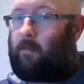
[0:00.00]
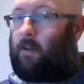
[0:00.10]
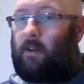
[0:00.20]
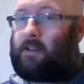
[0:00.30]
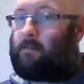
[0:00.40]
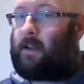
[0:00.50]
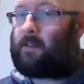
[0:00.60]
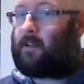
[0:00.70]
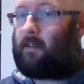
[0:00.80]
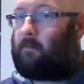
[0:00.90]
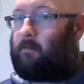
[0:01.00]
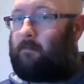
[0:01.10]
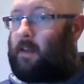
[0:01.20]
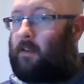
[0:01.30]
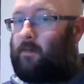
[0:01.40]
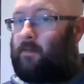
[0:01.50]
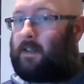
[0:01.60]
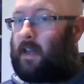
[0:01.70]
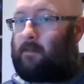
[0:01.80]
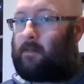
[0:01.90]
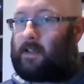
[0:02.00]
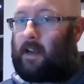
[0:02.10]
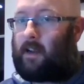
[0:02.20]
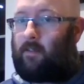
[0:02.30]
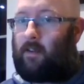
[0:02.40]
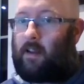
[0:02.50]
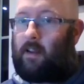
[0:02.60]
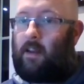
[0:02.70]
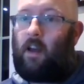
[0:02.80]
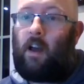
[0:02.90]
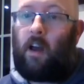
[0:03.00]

I'm not expecting many of you to get them exactly right.